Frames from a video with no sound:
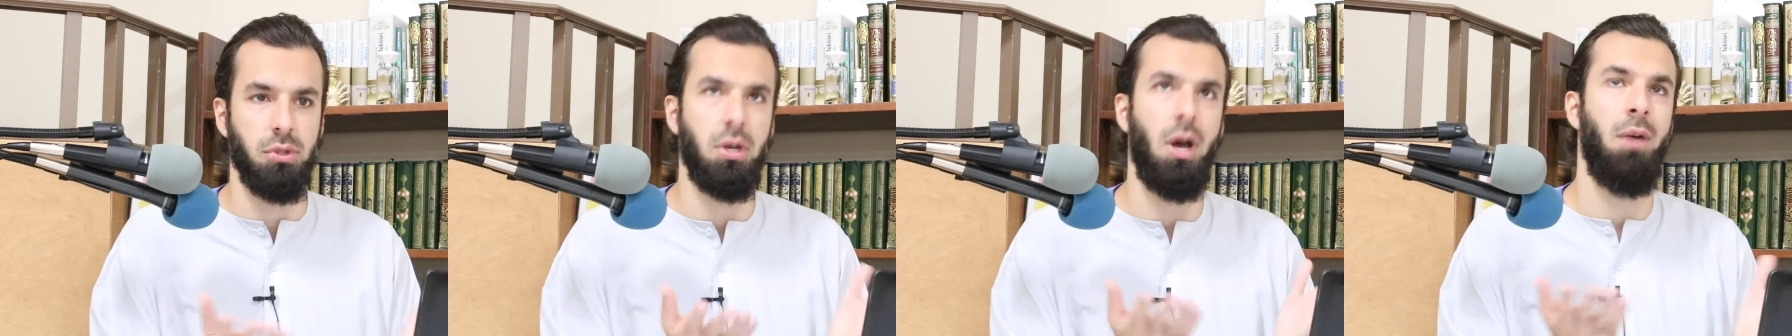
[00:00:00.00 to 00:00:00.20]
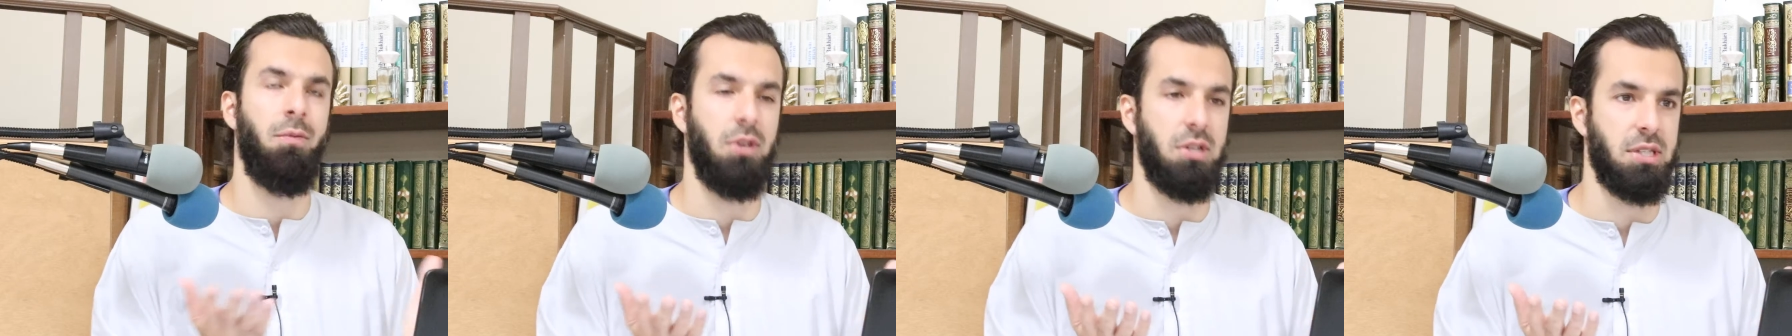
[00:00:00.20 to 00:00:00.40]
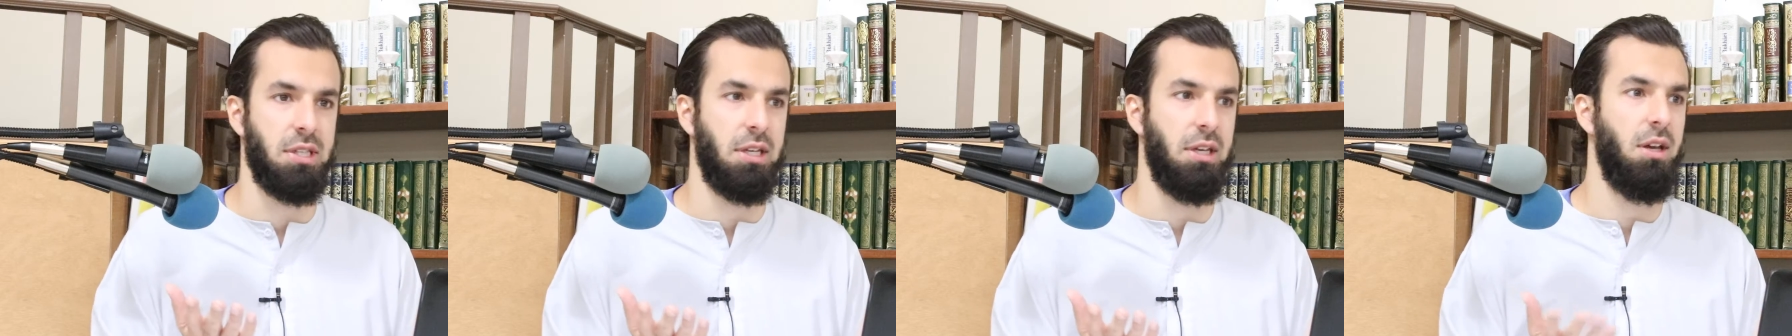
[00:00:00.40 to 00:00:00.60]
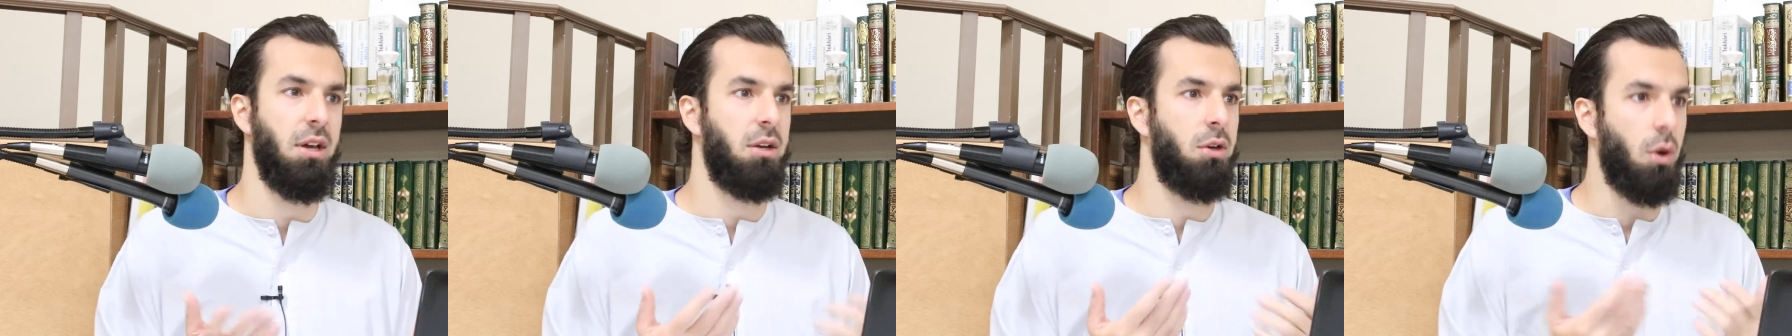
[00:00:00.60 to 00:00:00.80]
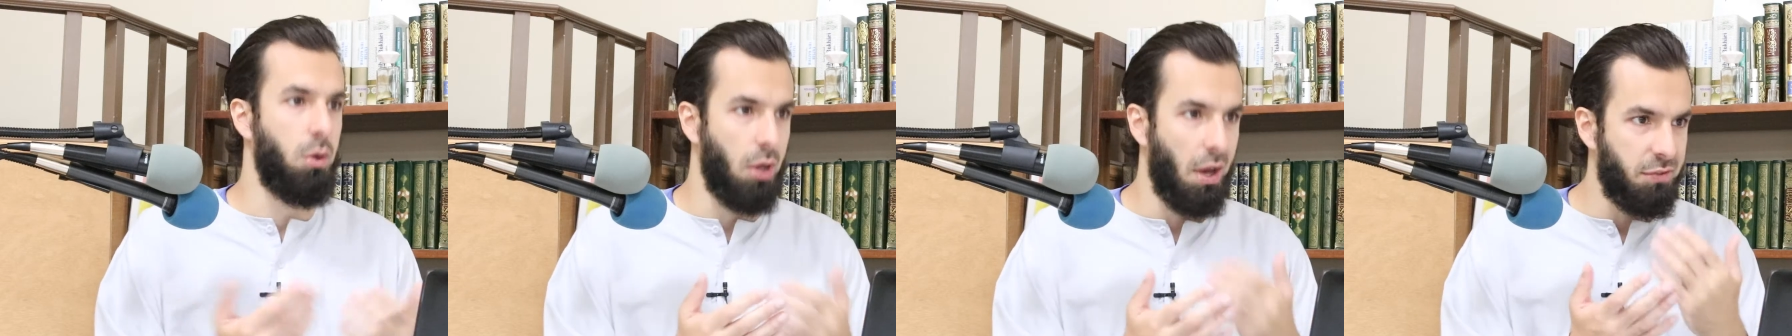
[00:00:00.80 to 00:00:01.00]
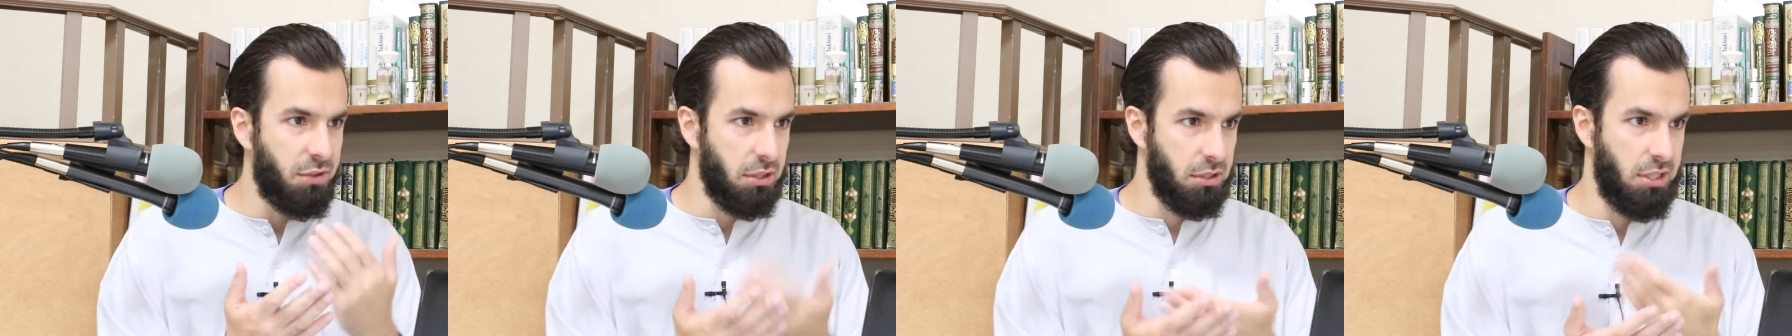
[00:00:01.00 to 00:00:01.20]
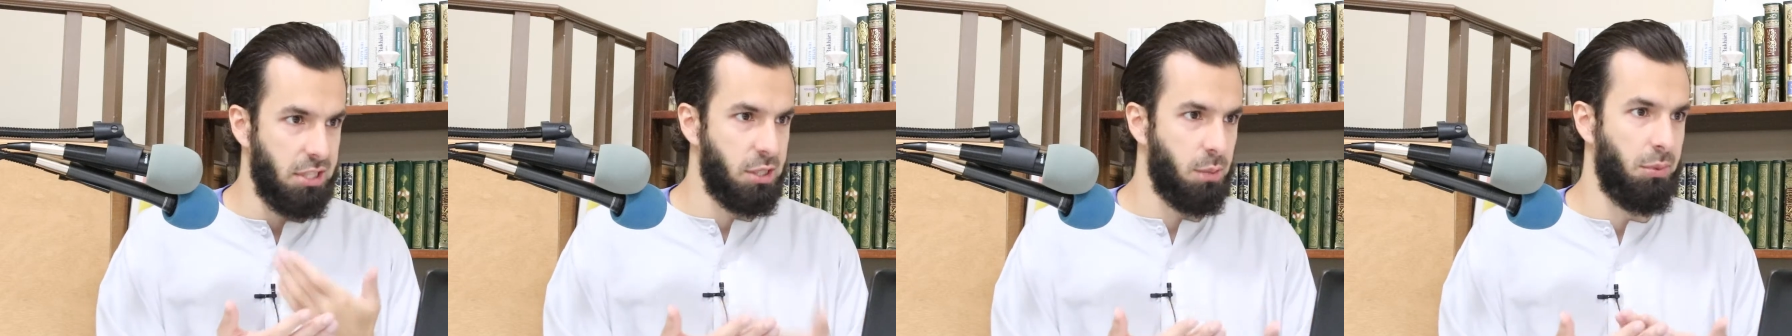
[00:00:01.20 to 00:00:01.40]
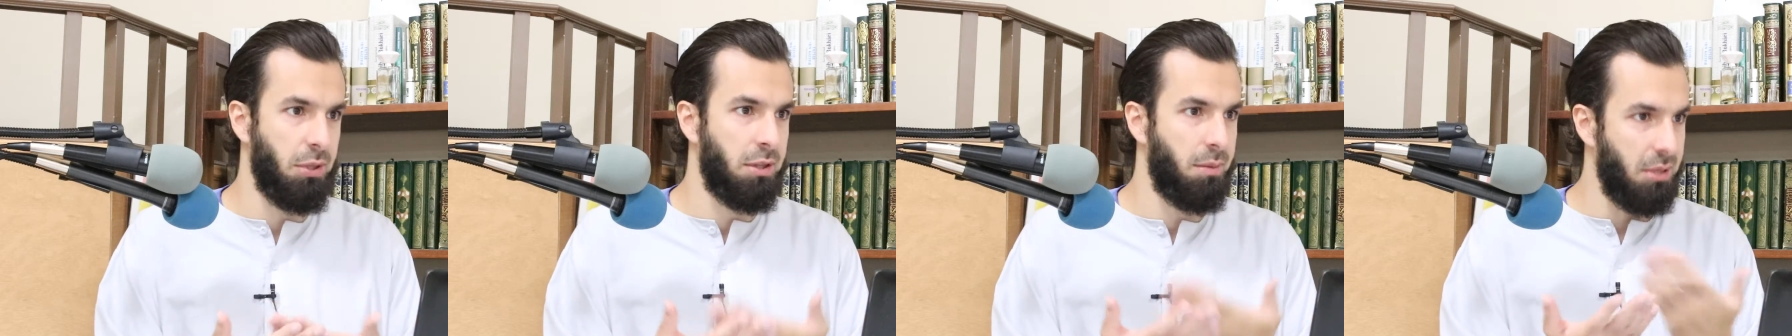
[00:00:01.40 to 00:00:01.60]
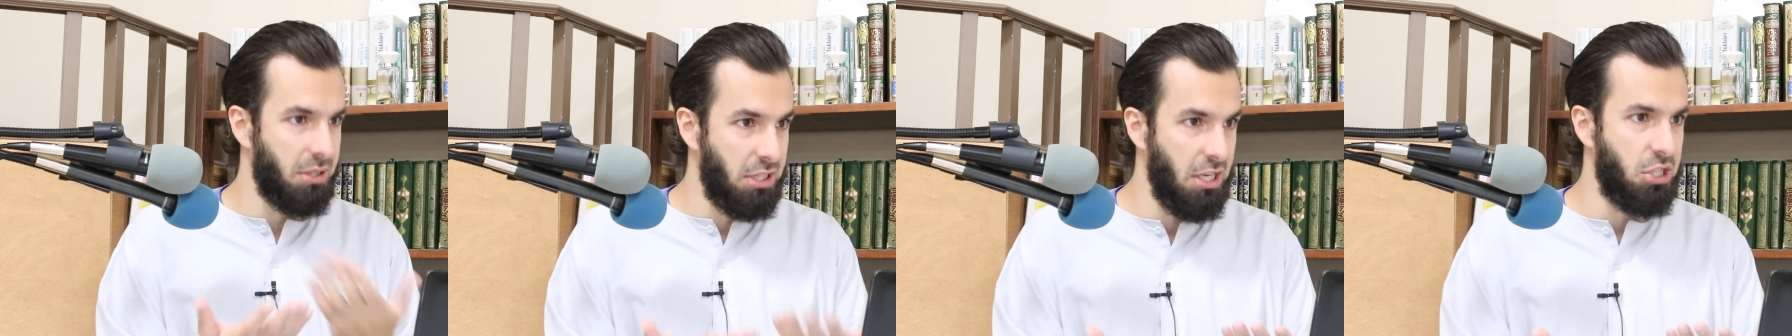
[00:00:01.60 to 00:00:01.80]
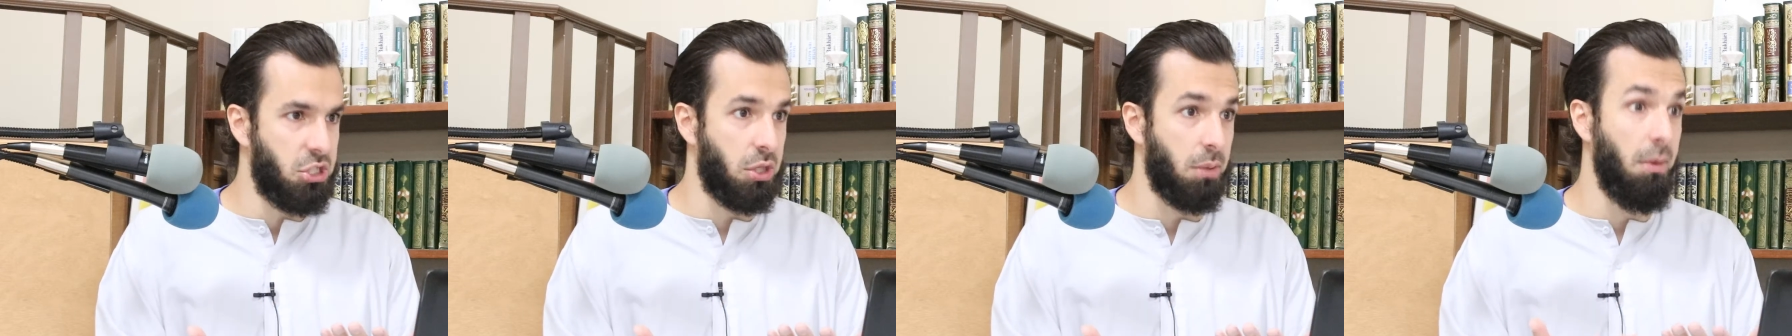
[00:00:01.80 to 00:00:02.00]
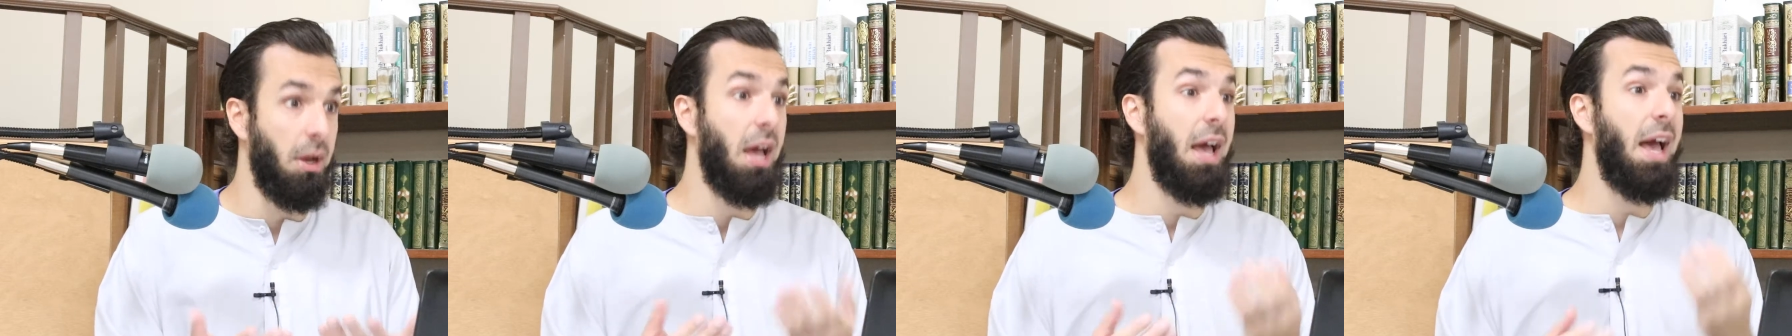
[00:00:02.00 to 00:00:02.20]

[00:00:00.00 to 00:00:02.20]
obviously. No, you have to discipline them and teach them.